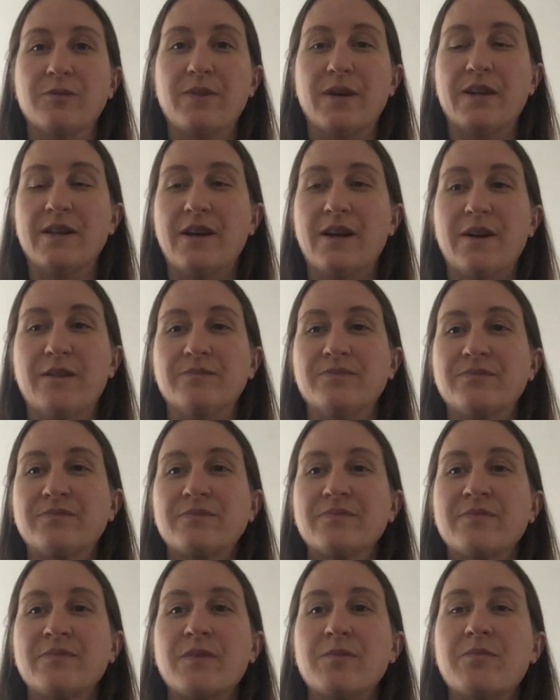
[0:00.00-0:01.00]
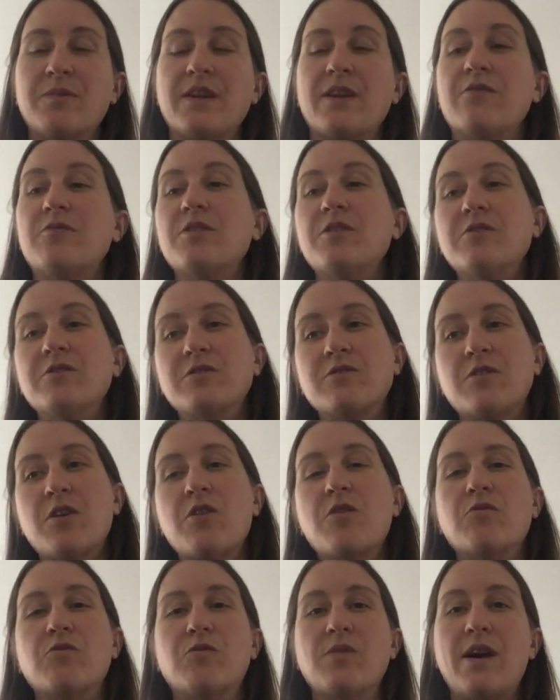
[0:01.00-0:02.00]
But yeah, we'll
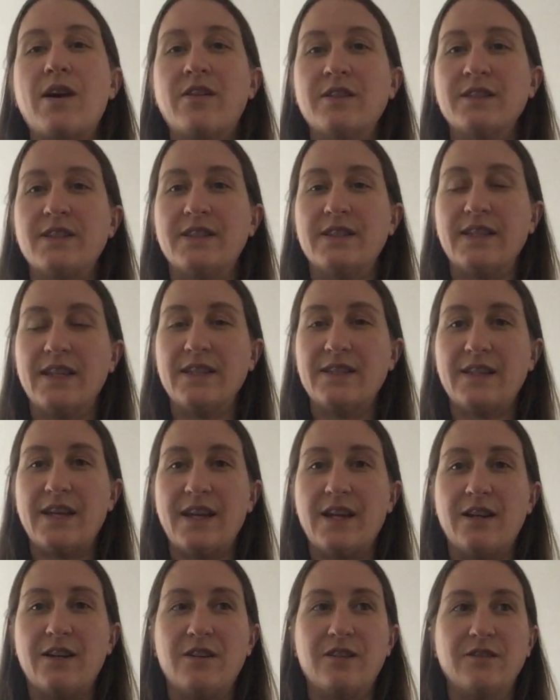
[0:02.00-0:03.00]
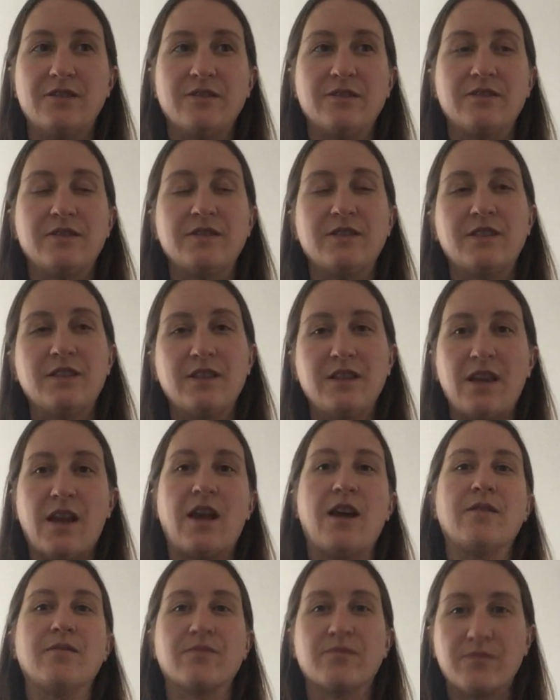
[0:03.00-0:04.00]
go well into detail,
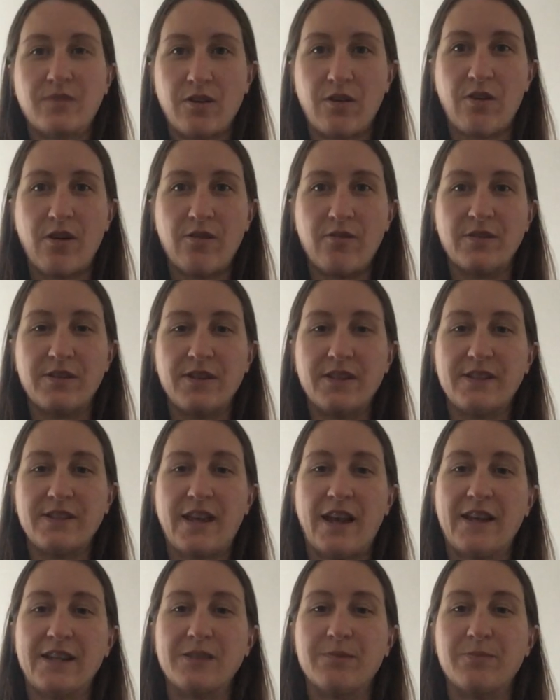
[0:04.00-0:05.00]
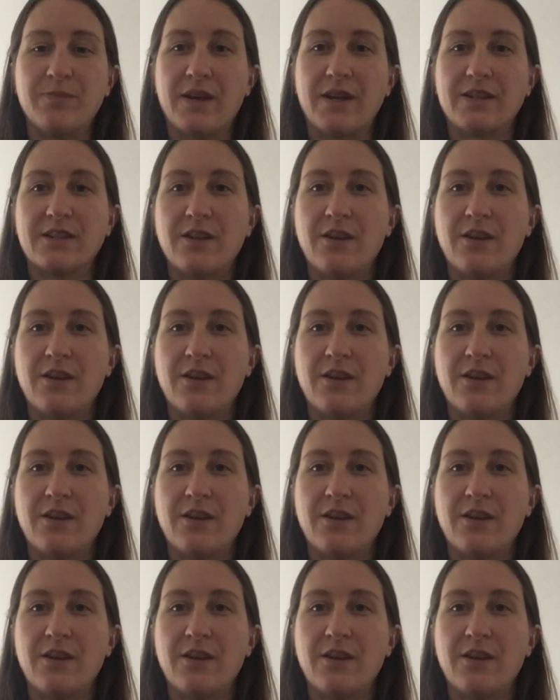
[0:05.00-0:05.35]
go over this aspect.